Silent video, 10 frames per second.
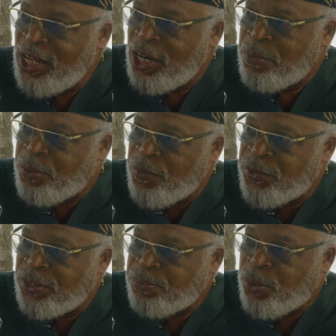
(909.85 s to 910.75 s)
and a
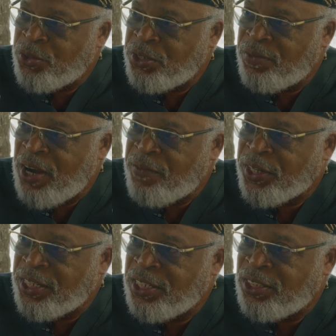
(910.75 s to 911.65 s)
person of
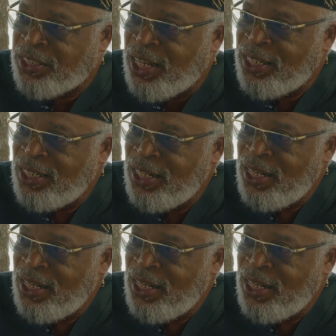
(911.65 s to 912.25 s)
African descent,